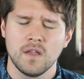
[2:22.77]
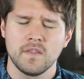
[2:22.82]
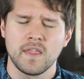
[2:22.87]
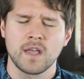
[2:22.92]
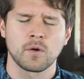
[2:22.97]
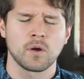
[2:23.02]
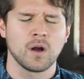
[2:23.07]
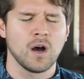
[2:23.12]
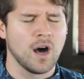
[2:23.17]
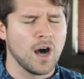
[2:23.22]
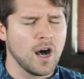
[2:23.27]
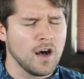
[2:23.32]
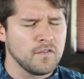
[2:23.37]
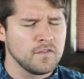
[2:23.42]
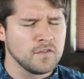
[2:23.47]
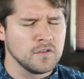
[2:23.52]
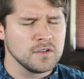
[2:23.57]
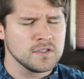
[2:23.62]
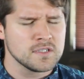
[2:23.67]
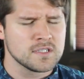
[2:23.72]
They were
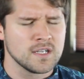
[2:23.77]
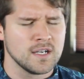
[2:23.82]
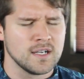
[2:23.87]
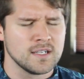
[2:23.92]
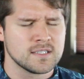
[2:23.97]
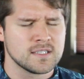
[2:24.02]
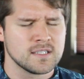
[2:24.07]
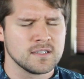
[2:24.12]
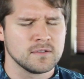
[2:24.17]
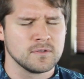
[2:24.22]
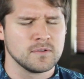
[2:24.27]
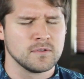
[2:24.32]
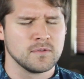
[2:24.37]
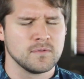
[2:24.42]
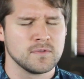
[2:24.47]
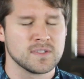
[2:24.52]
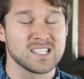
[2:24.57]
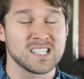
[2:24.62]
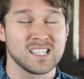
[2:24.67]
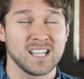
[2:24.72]
awful to
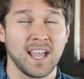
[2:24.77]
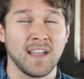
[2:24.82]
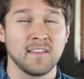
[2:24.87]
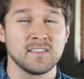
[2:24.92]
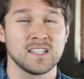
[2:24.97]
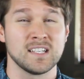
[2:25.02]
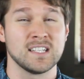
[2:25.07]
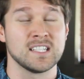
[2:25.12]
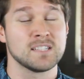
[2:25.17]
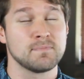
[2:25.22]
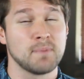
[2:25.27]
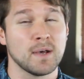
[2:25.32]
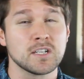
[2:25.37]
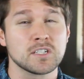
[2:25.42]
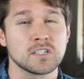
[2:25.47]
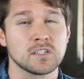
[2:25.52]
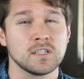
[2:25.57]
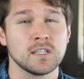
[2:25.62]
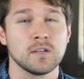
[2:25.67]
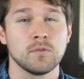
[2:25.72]
slaves,
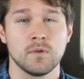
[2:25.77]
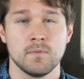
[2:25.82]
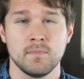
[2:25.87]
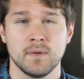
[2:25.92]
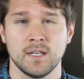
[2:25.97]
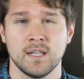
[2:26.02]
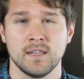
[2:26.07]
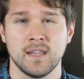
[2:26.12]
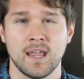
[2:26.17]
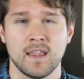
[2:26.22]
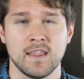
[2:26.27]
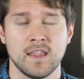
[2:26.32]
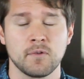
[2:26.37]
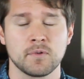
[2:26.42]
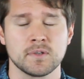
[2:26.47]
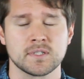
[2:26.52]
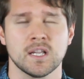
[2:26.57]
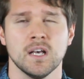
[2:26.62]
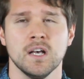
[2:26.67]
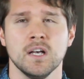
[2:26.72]
especially women, and there
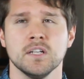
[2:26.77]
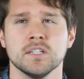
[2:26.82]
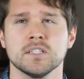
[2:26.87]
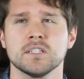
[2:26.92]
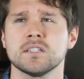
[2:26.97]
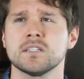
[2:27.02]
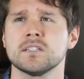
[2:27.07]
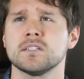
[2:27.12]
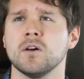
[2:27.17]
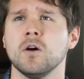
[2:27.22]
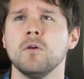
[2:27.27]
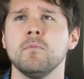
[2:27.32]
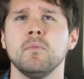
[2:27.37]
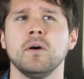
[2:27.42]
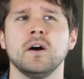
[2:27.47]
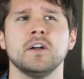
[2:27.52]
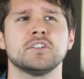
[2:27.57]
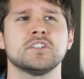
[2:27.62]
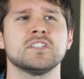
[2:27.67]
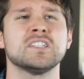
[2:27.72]
was so
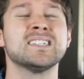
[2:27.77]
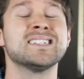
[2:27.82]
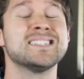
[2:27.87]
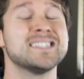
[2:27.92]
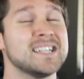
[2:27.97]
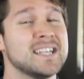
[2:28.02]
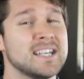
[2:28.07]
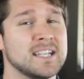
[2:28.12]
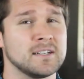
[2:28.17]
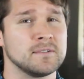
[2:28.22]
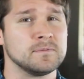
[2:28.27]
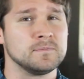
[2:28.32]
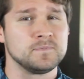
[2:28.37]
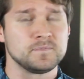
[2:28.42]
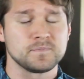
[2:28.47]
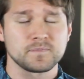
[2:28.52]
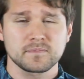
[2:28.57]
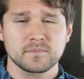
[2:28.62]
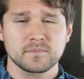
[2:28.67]
much sin